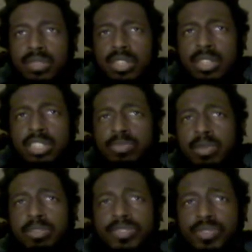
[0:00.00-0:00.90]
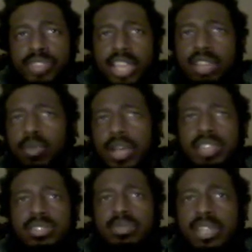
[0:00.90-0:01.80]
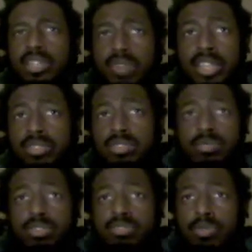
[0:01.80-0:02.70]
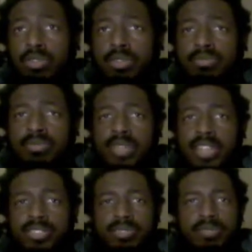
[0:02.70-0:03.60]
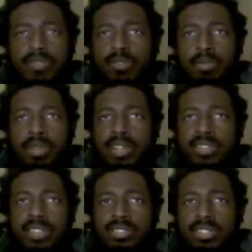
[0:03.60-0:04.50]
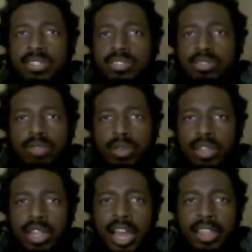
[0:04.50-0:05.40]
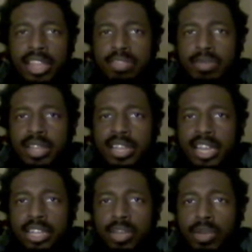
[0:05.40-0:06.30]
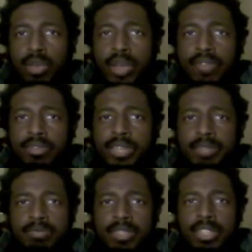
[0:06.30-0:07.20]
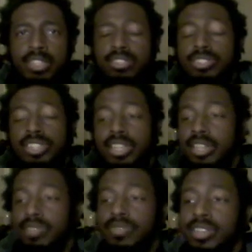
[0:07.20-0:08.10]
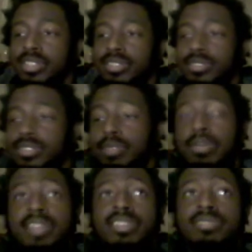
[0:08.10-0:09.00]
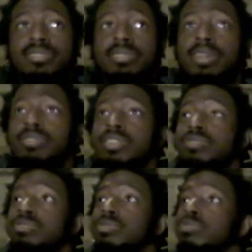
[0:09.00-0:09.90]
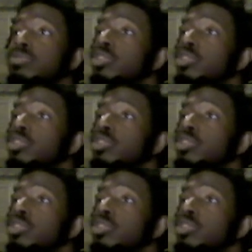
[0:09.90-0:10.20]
Because pretty much if you take away something like Gran Turismo Sport, if you've been paying attention to this and you know that a lot of that's been, like, kind of going away from me, shit, I can't pay attention to Gran Turismo Sport.